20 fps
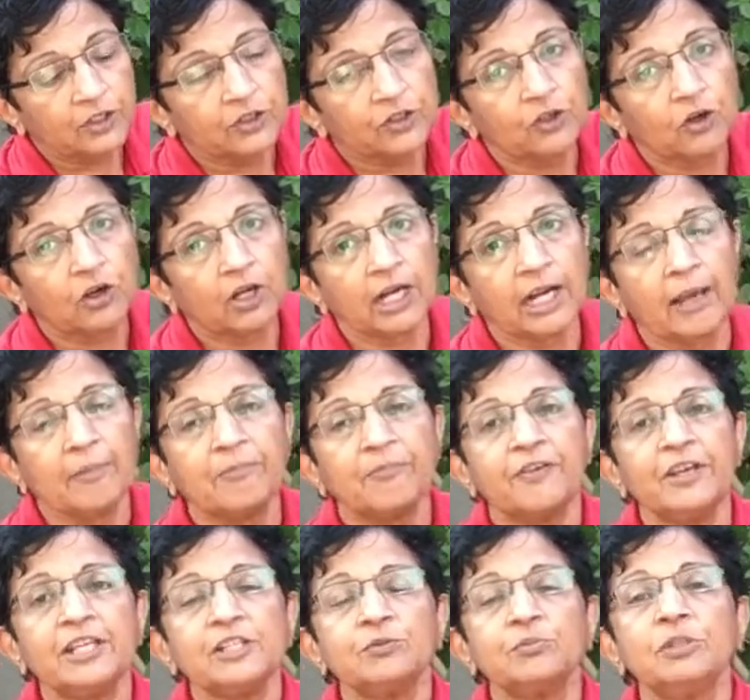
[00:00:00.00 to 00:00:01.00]
your club
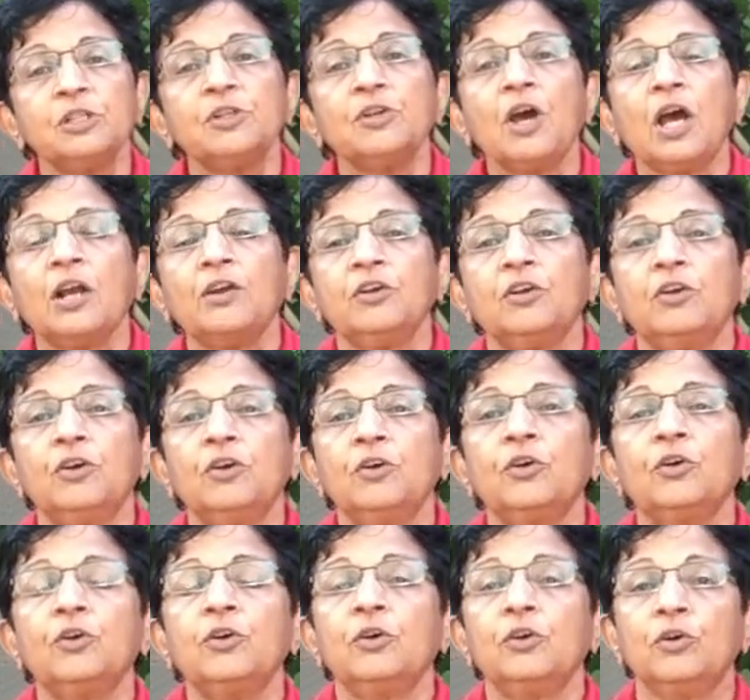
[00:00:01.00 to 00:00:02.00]
face will not
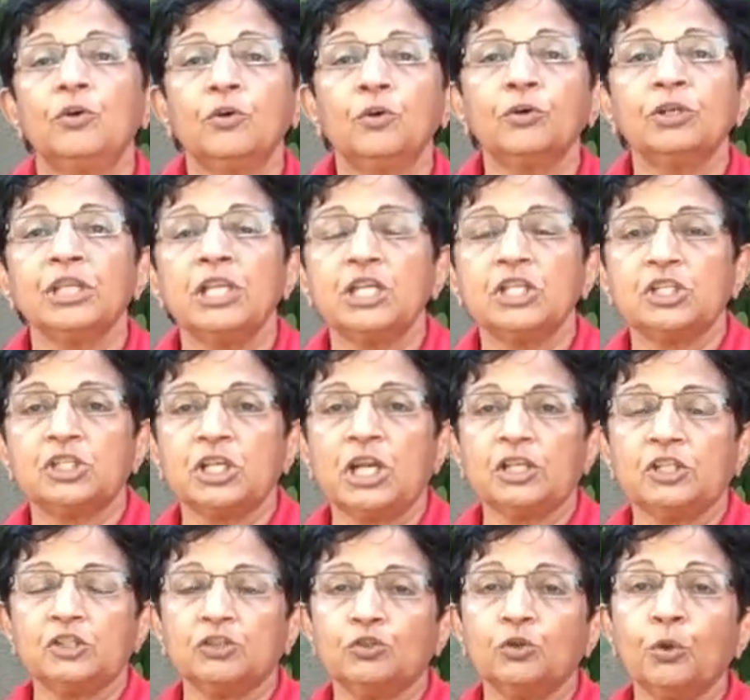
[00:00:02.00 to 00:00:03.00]
rotate
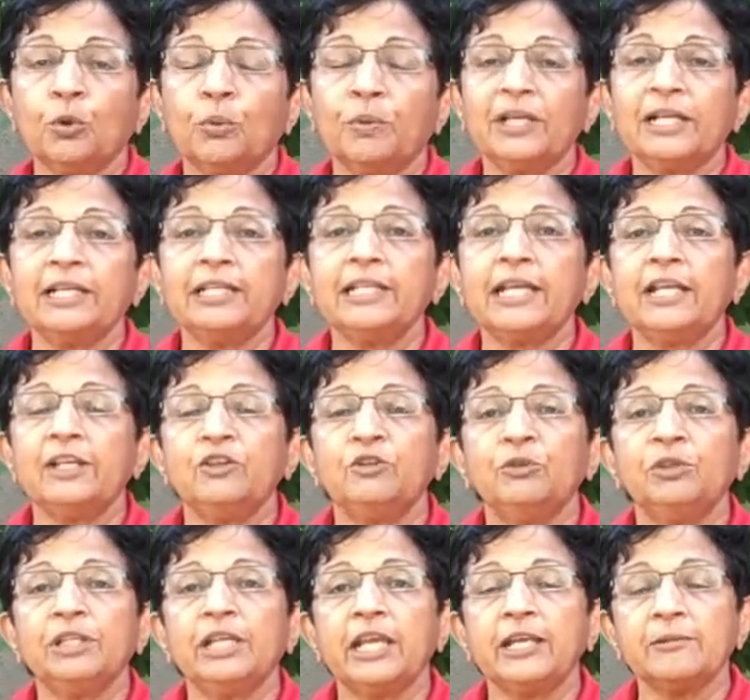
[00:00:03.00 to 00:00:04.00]
shut so quickly and you
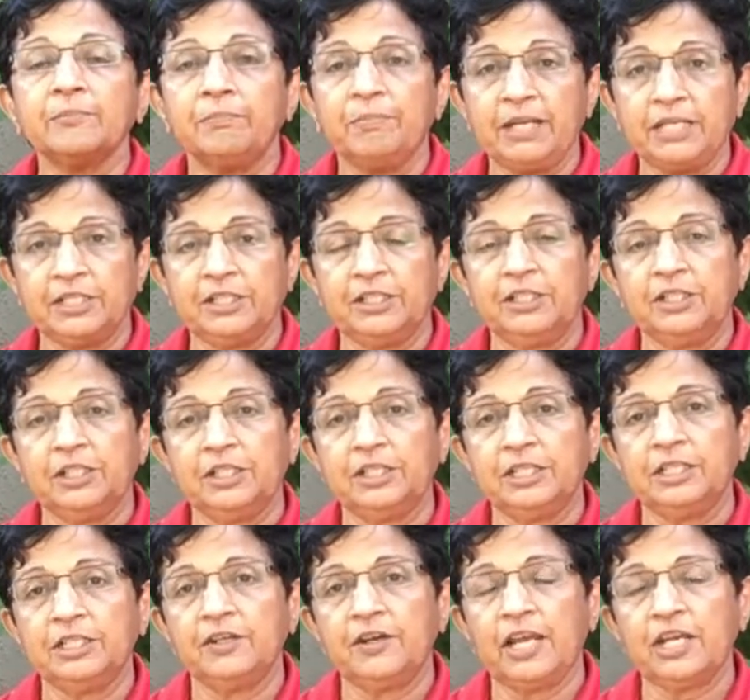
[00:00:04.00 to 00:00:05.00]
will get better
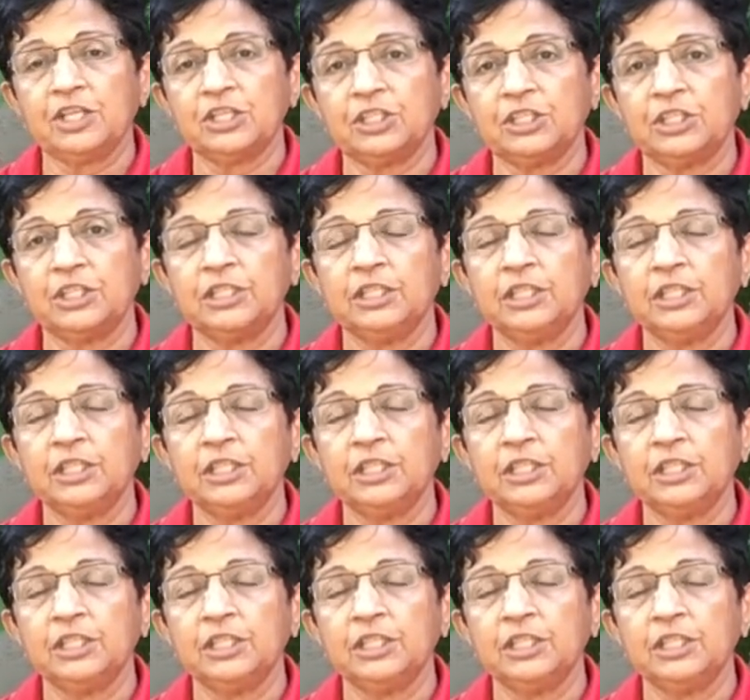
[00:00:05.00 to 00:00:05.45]
direction.